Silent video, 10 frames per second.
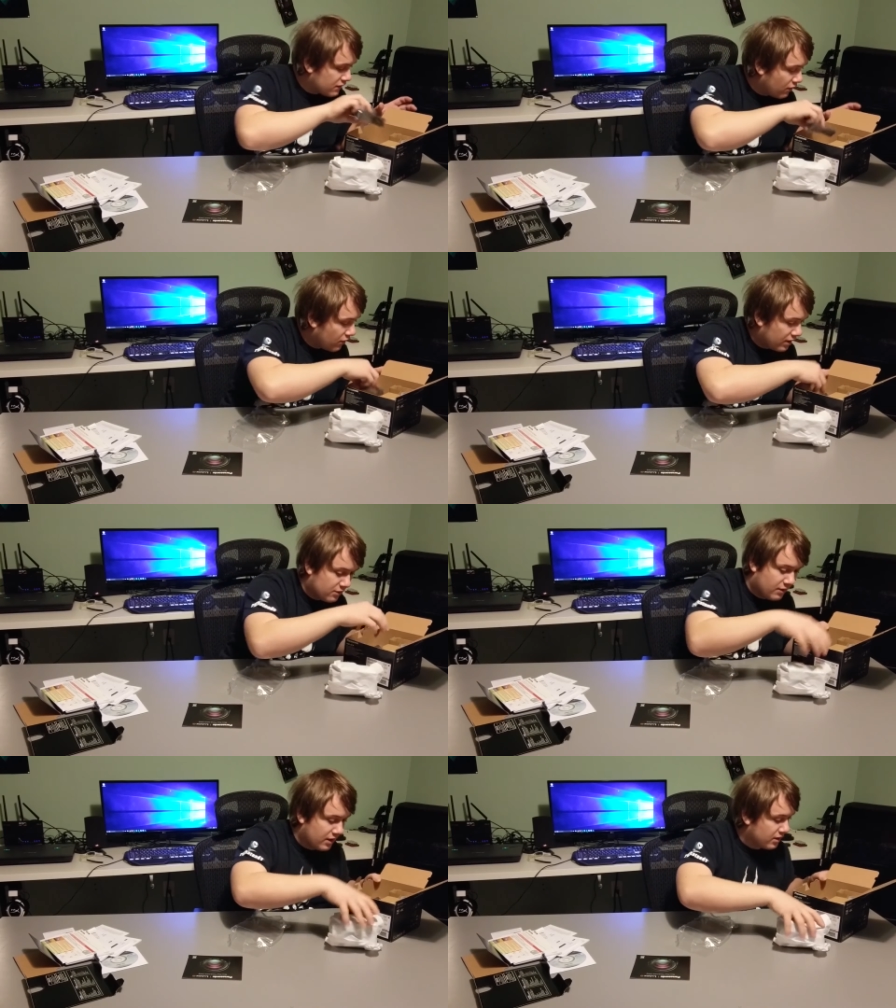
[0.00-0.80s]
So
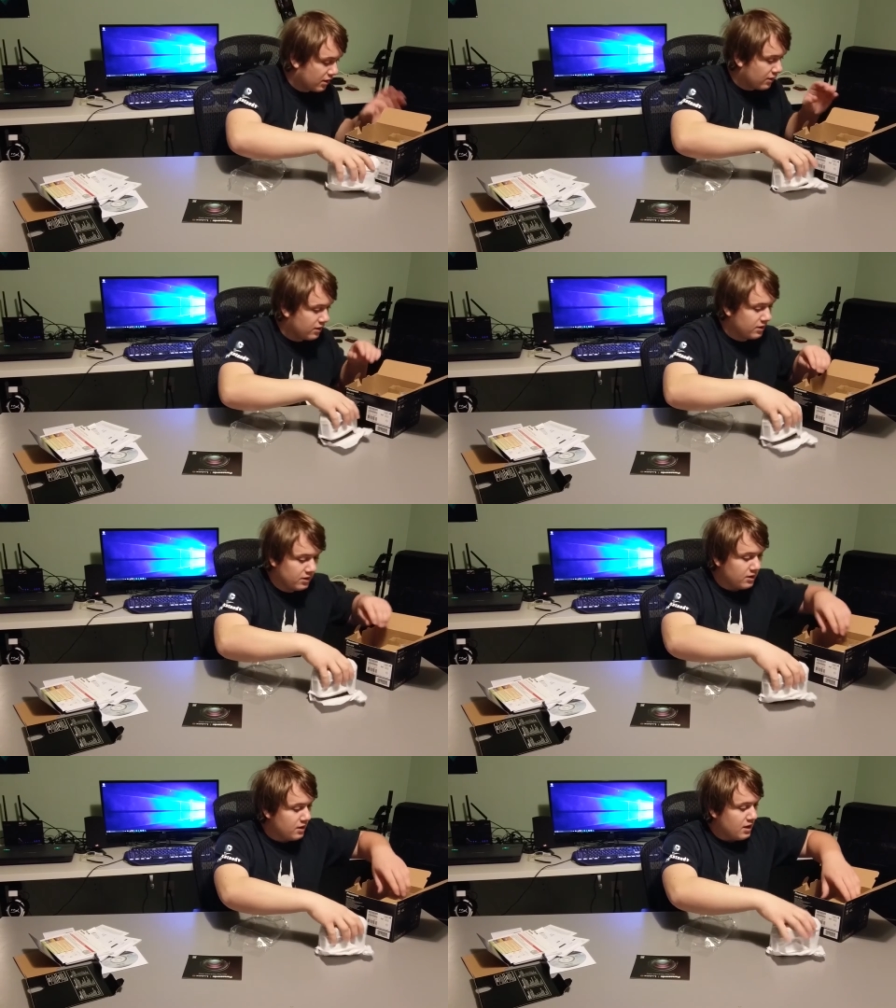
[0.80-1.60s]
anyway, here.
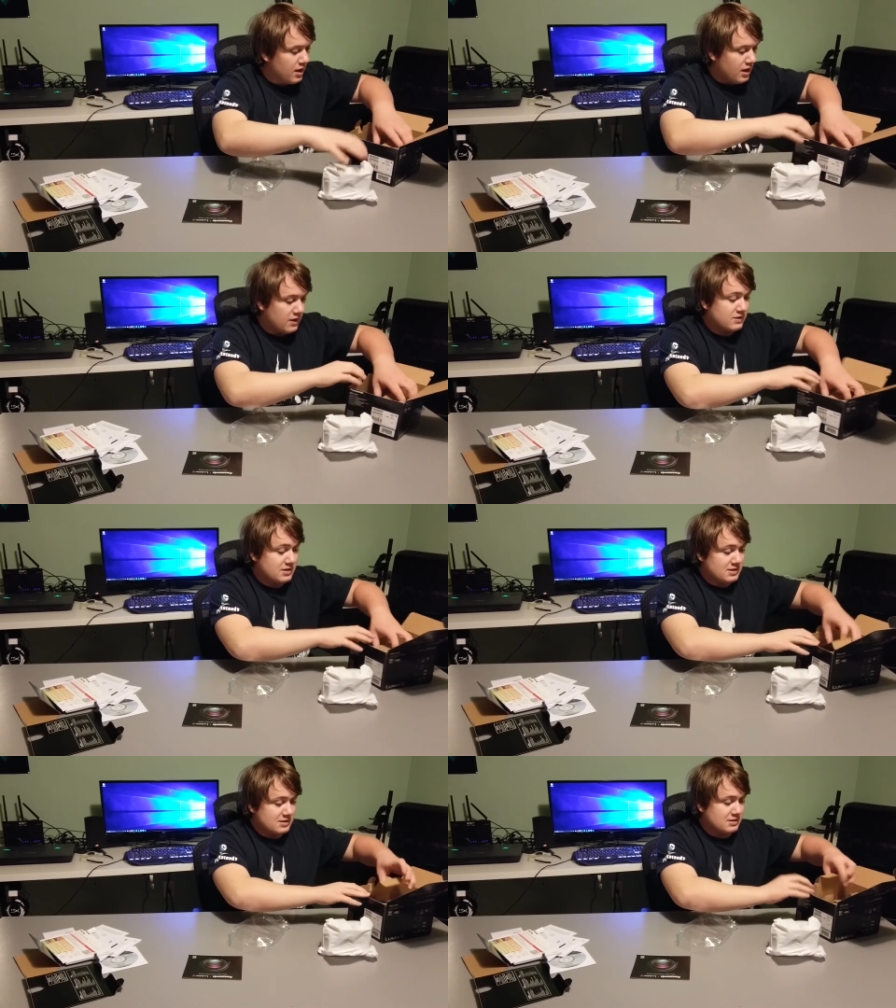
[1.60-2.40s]
And
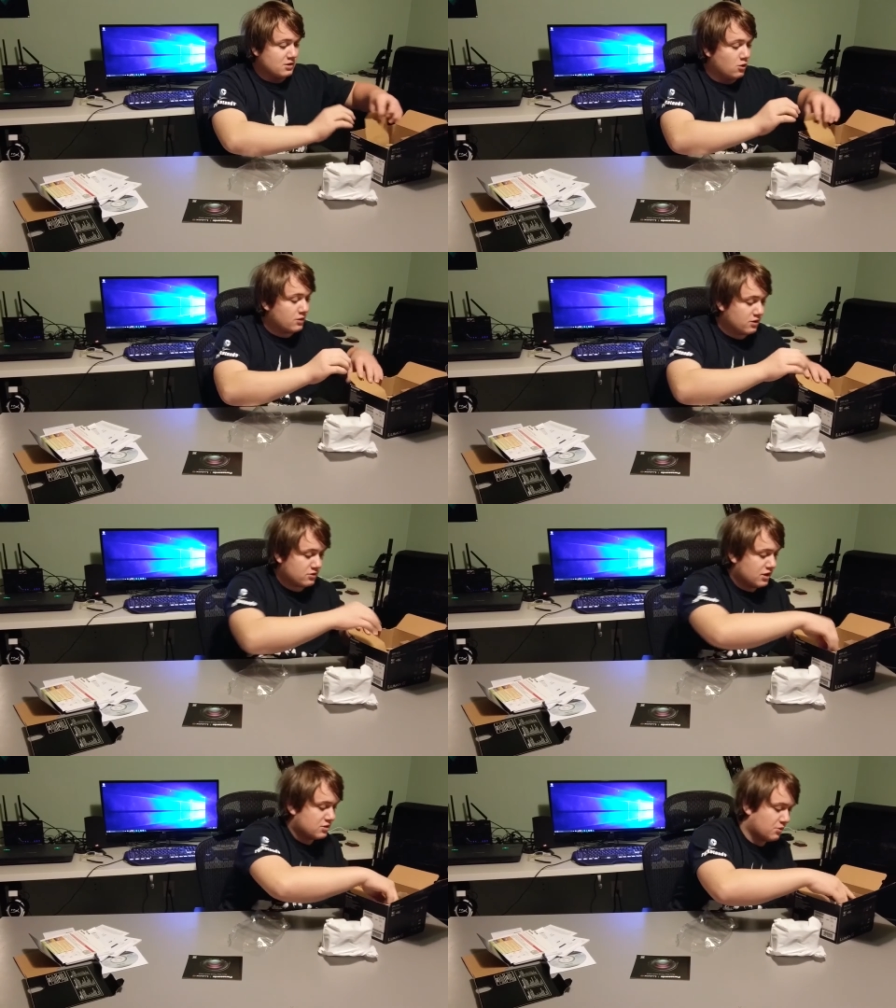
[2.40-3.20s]
this is, you know, an
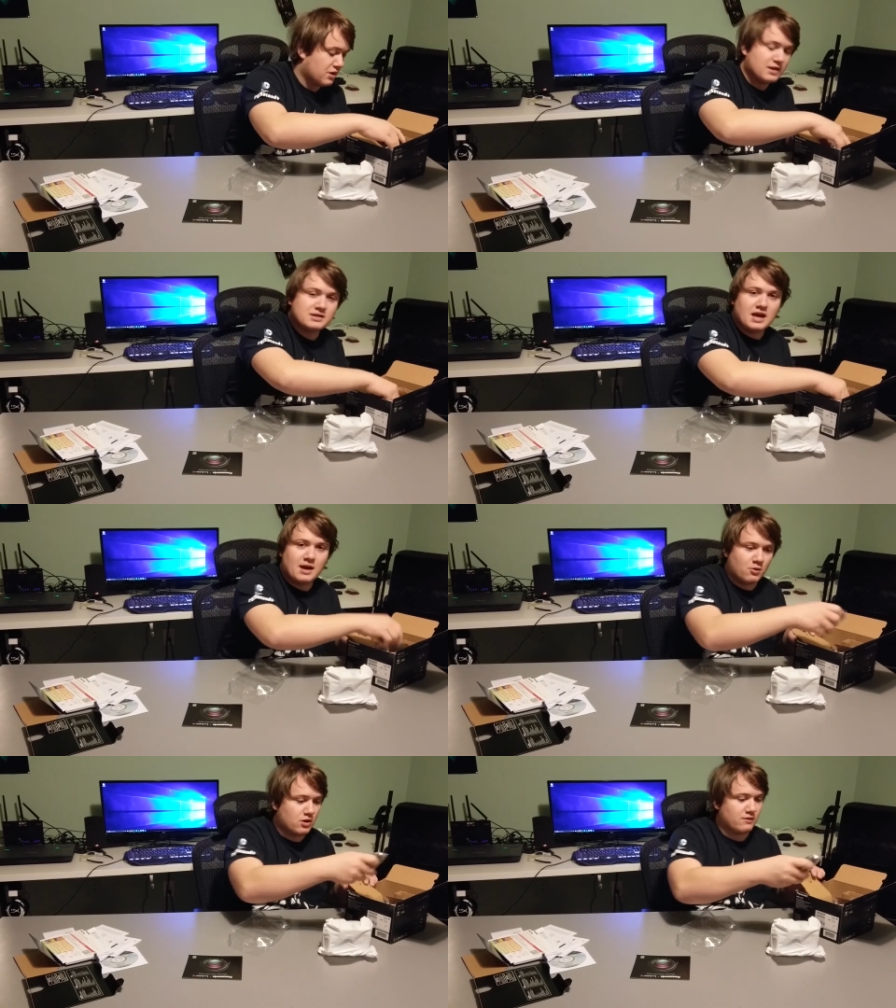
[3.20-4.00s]
interchangeable lens
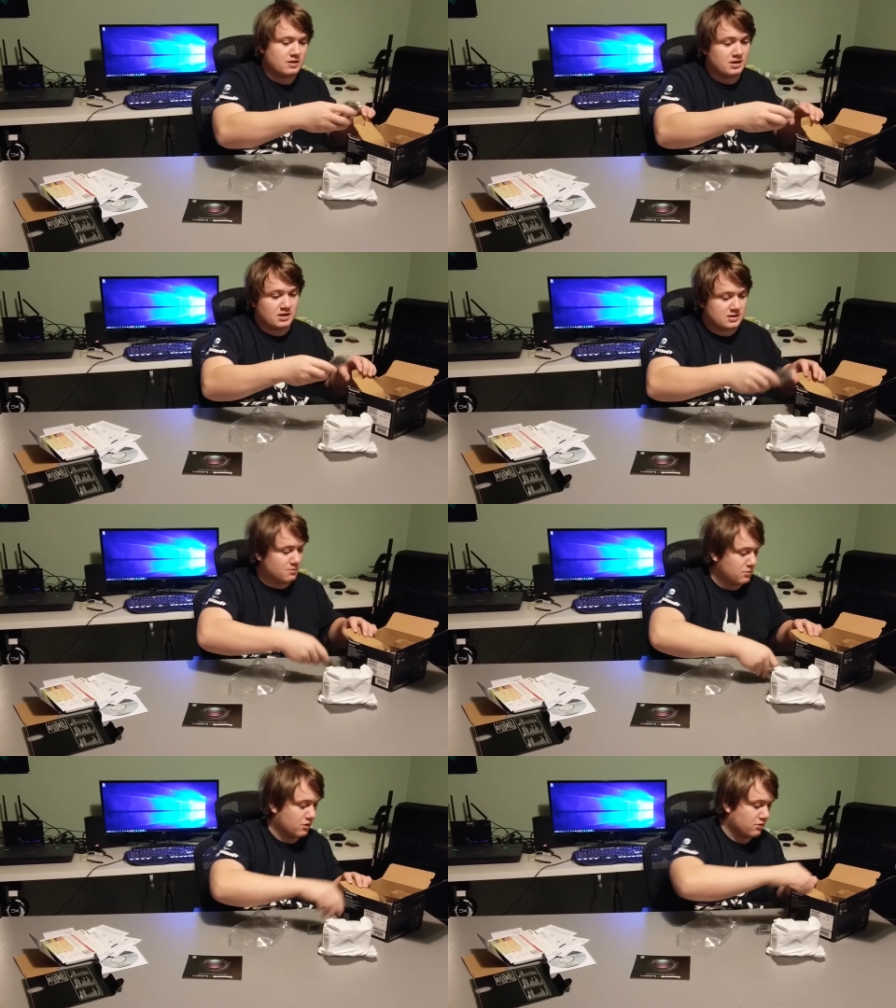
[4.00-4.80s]
camera and everything. It is a
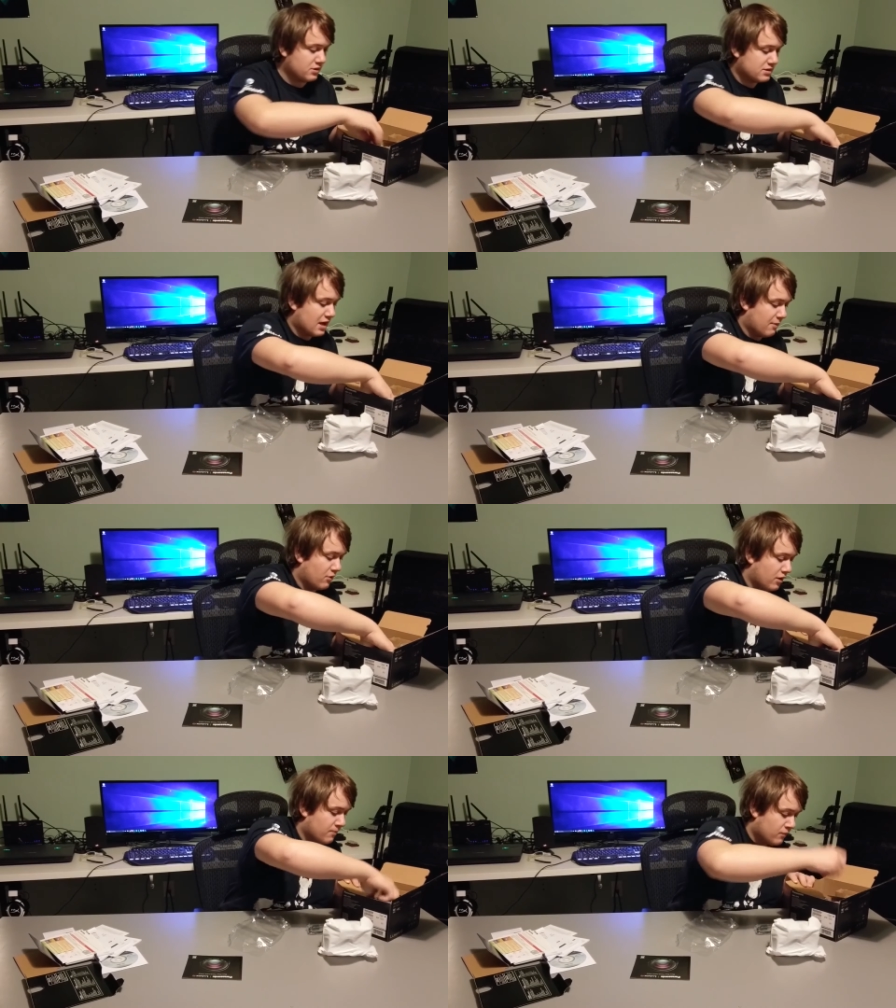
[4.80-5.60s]
mirrorless
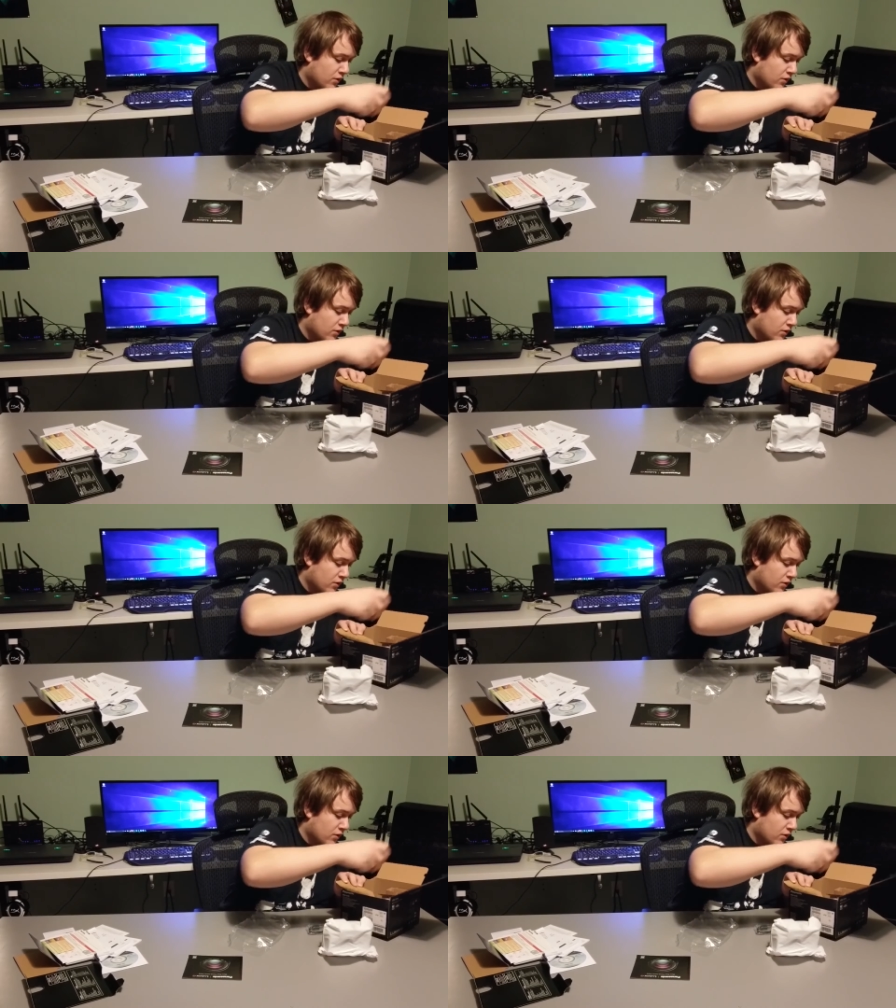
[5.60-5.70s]
camera.